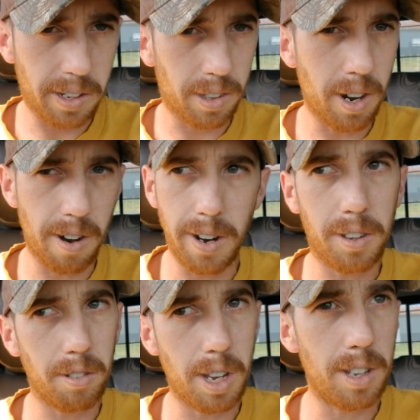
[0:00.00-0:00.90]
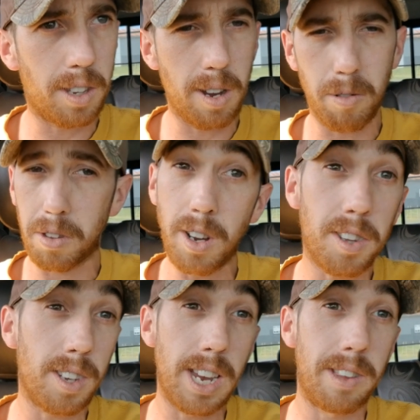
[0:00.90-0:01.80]
turn it so kids can't watch. Not
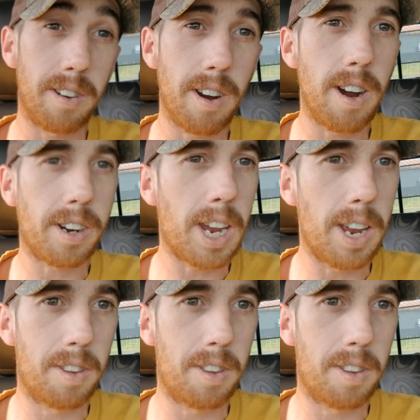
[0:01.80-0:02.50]
saying there aren't kids